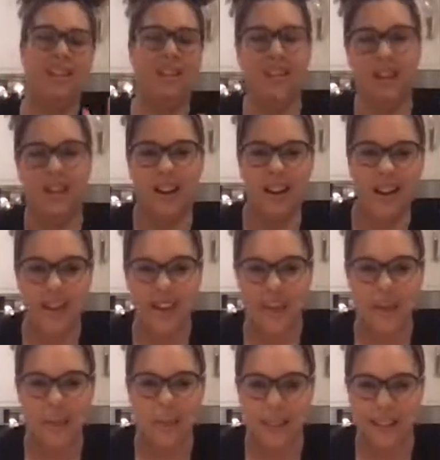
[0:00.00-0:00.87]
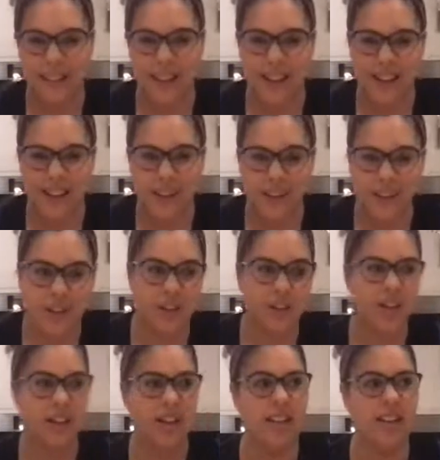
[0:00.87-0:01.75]
a
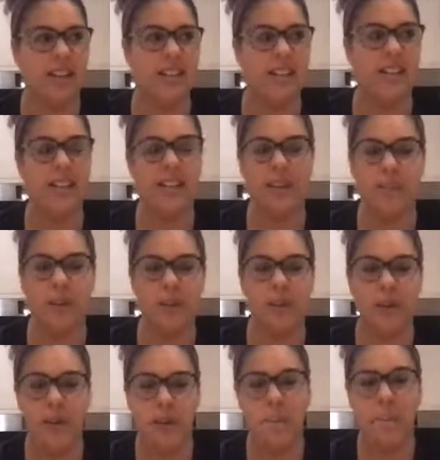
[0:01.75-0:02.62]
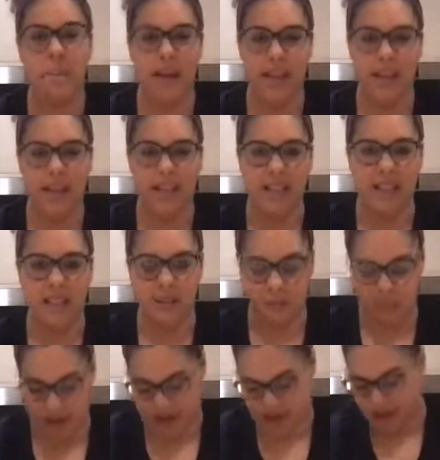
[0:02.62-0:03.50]
heaped-ish, like a teaspoon and a bit of
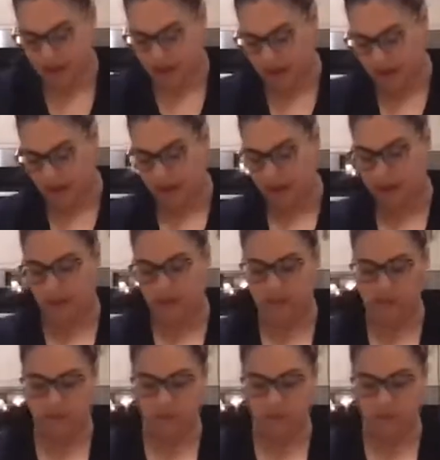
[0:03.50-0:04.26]
baking powder.